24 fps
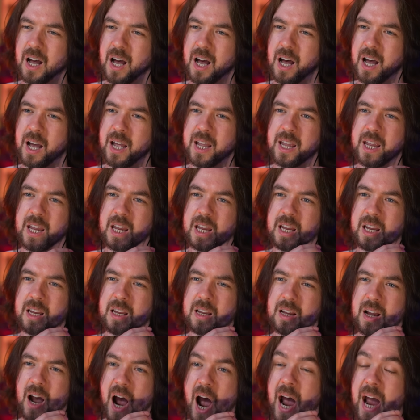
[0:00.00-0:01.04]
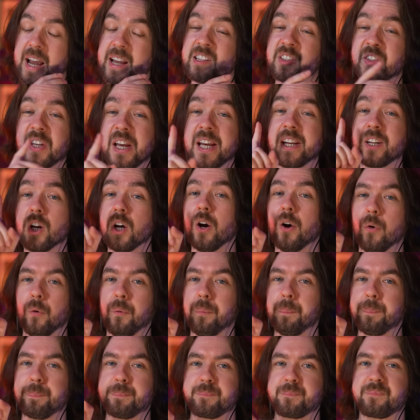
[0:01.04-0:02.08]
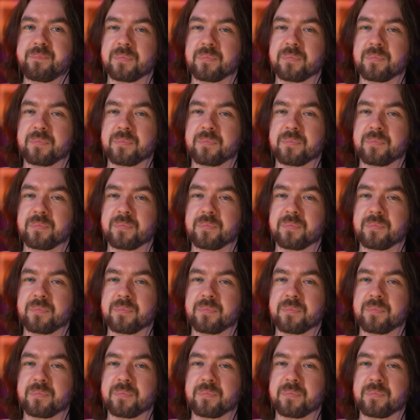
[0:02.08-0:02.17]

I say no.